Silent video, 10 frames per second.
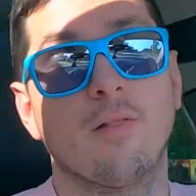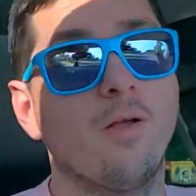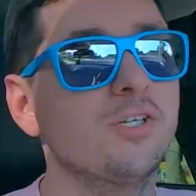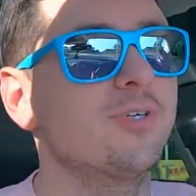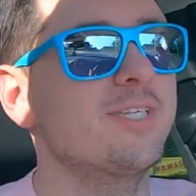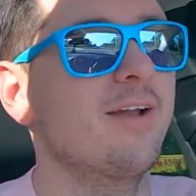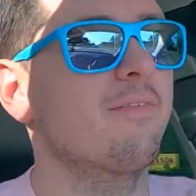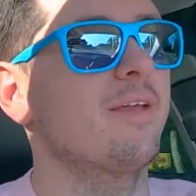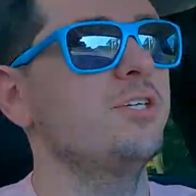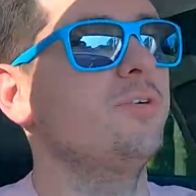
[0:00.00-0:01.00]
And on the luxury side
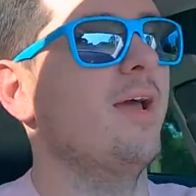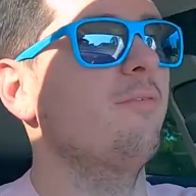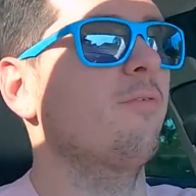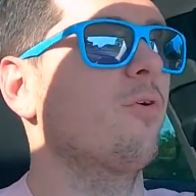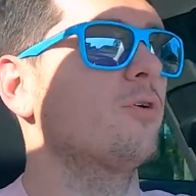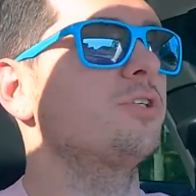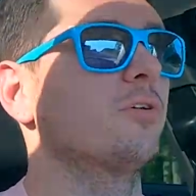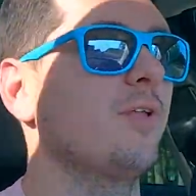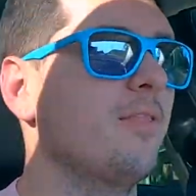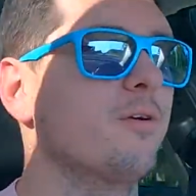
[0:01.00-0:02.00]
of things, you have, of course,
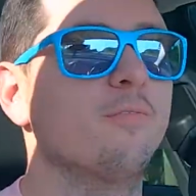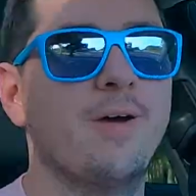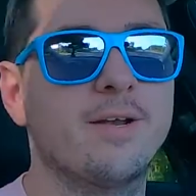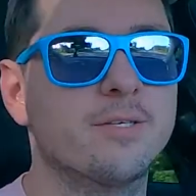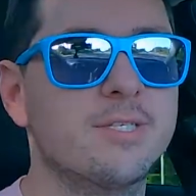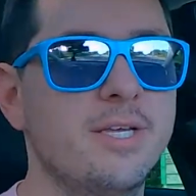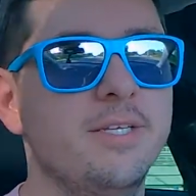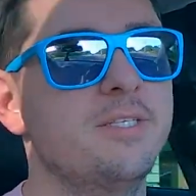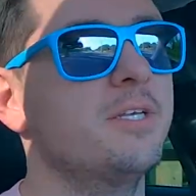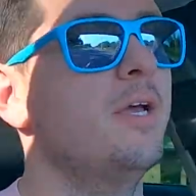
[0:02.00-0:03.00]
your leather and vinyl
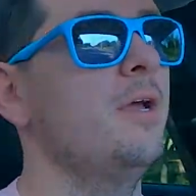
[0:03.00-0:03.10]
seats,